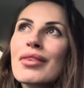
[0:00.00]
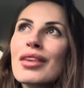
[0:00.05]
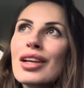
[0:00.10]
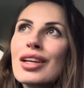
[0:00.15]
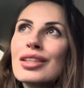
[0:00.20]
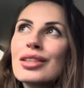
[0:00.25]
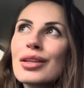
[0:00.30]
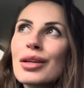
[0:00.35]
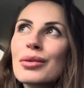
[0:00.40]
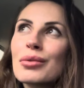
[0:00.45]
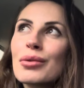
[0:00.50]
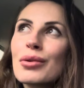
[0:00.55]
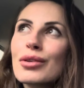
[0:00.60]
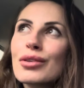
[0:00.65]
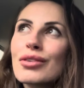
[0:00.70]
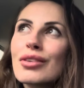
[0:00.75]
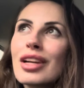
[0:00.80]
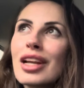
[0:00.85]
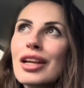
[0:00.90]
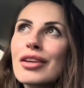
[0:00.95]
so I walked
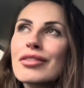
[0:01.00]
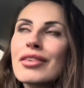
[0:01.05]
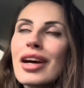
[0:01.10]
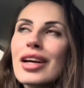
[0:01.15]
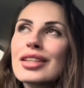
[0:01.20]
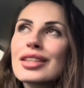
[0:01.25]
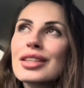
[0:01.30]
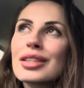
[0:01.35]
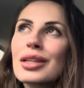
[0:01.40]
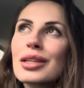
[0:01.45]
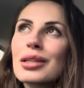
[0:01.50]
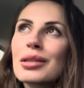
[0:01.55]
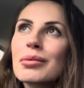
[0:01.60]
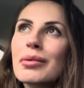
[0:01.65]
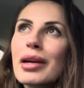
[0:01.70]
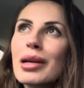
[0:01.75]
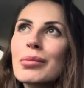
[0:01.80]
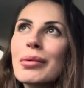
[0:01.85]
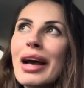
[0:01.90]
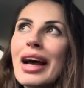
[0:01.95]
really fast on the way
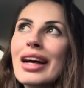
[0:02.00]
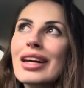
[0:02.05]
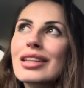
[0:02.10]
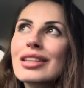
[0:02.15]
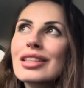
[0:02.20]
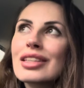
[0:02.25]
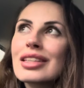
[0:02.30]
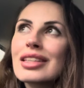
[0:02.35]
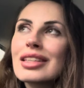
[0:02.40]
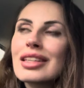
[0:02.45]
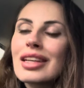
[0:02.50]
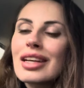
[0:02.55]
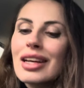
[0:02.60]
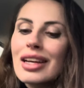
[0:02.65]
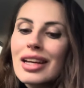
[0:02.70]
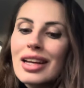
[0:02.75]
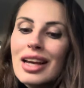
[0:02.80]
back just to